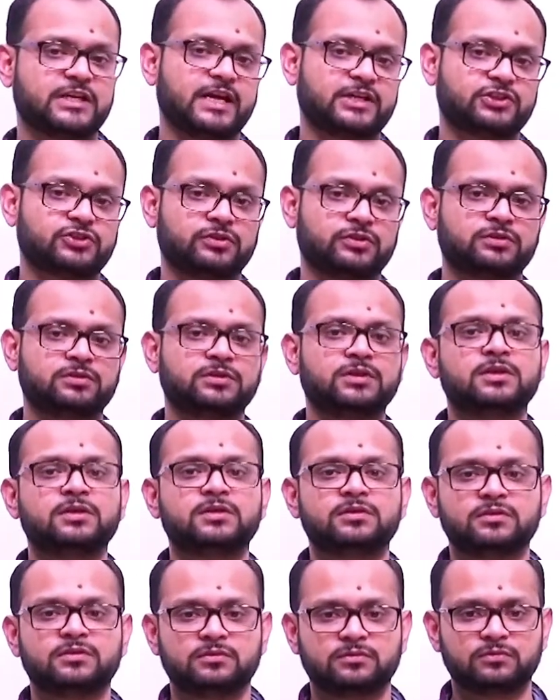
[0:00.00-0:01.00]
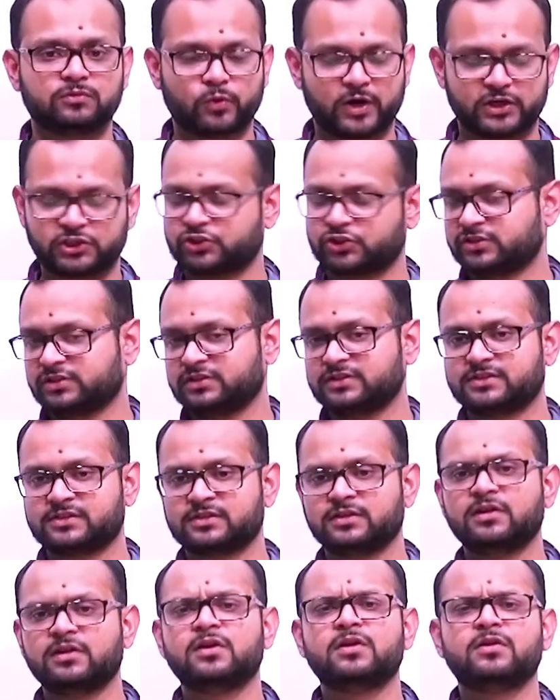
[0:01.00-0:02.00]
lecture
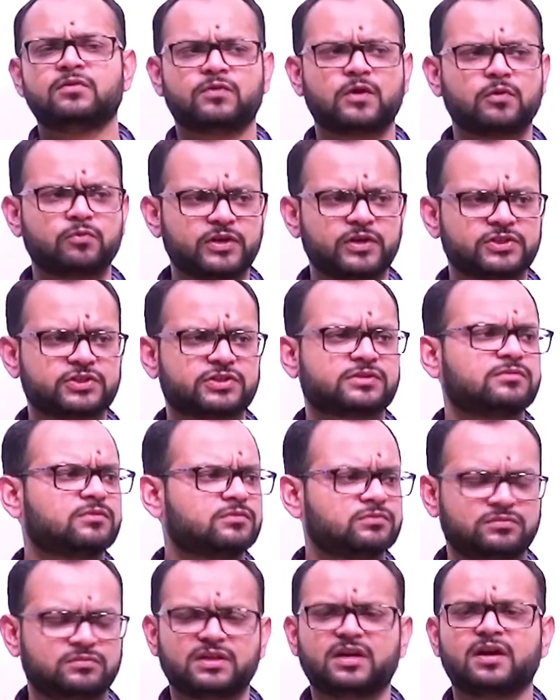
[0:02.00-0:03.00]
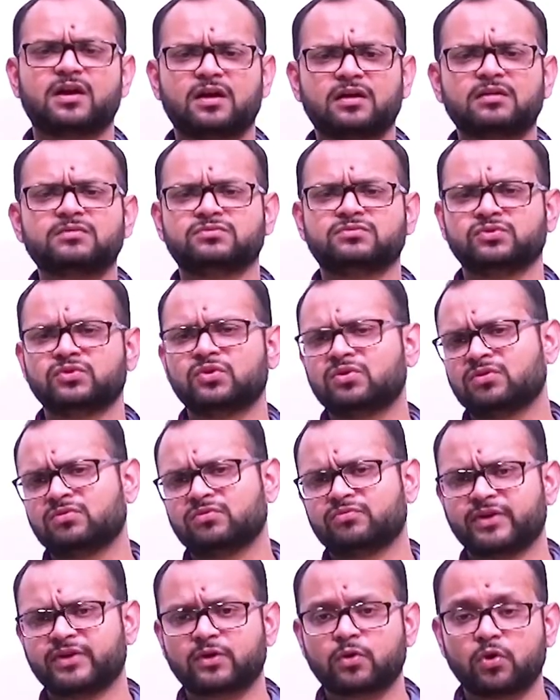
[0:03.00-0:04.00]
questions for which there are no
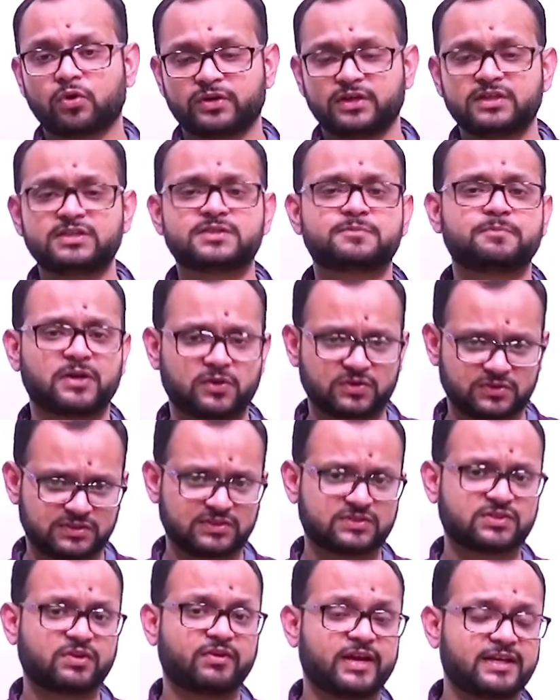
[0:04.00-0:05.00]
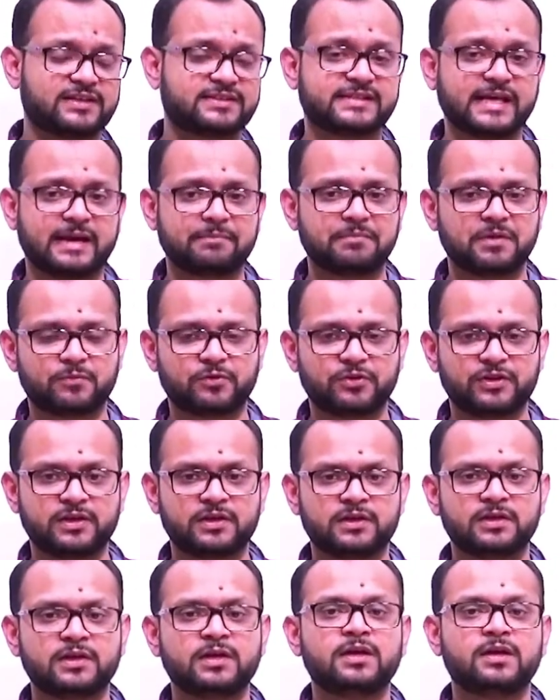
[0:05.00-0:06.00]
recordings because these are exam
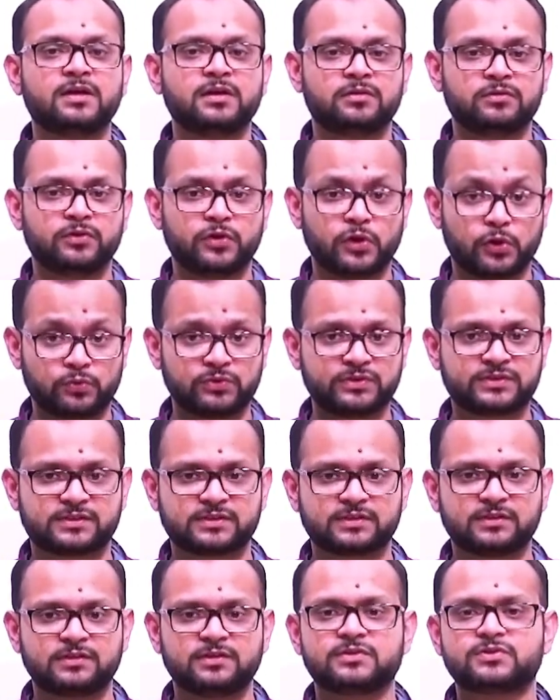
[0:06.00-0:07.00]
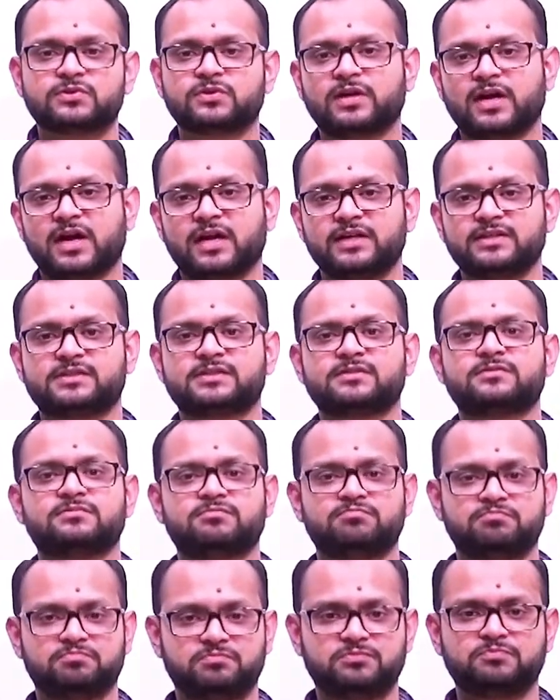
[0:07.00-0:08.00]
memory notes. So guys,
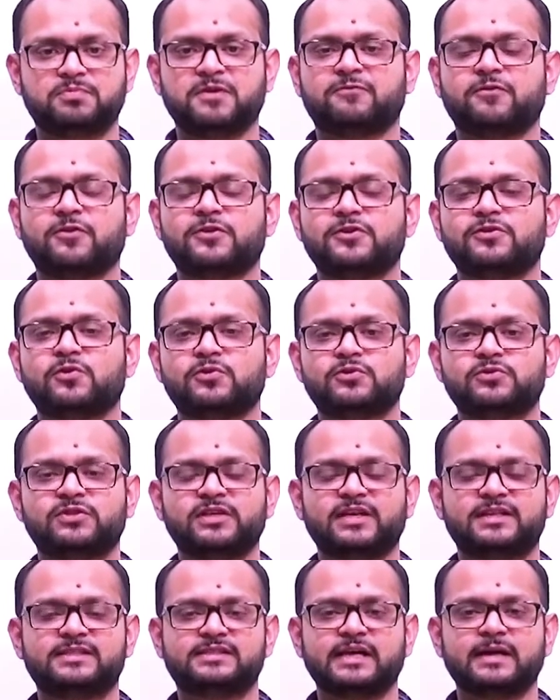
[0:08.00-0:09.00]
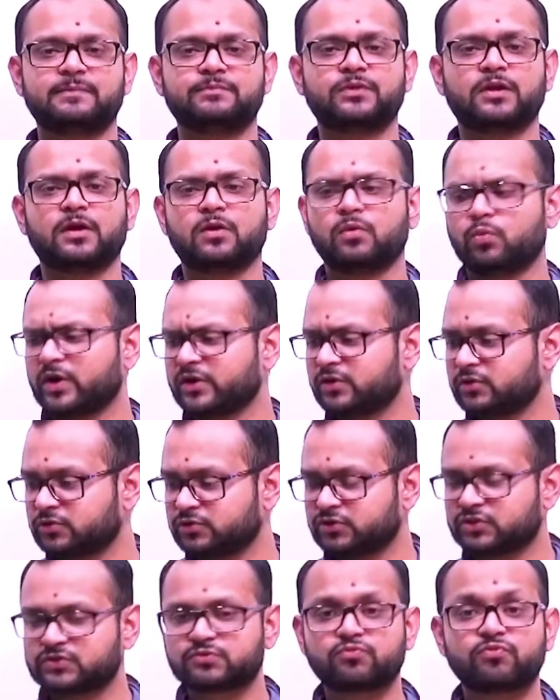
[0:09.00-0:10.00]
before you go to the exam, why don't you
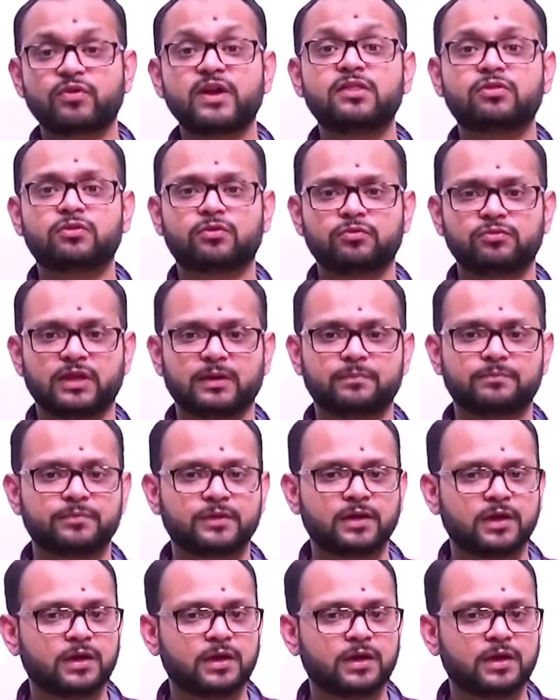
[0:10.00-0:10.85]
just read through them?